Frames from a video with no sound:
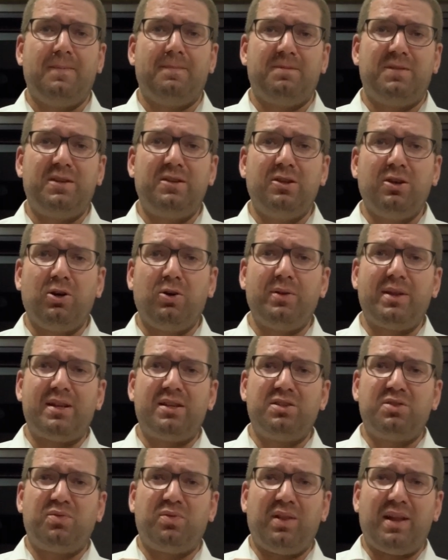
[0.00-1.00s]
We know that
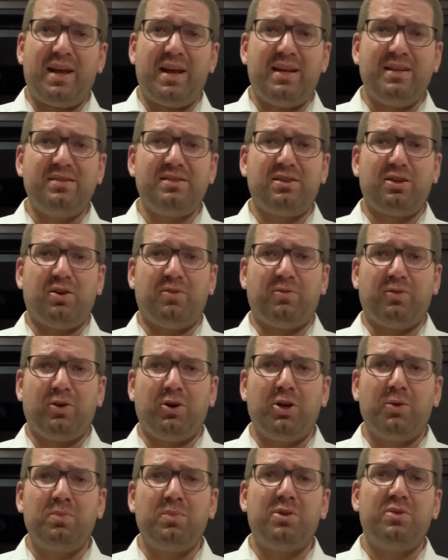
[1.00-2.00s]
his flask of
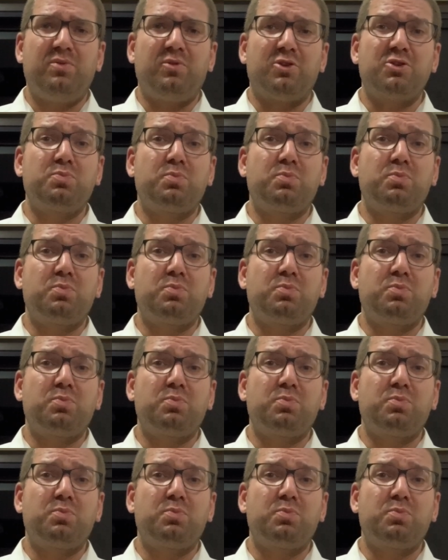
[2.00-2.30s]
ointment was